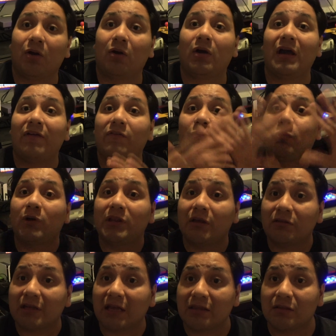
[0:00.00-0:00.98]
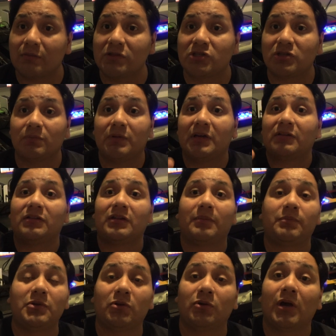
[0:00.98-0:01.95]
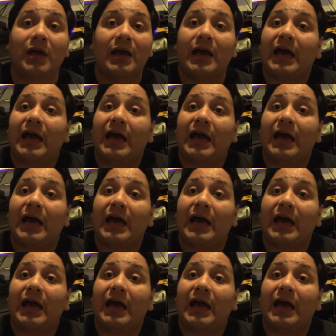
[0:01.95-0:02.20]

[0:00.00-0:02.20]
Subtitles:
oh, everyone else got the machine but except you.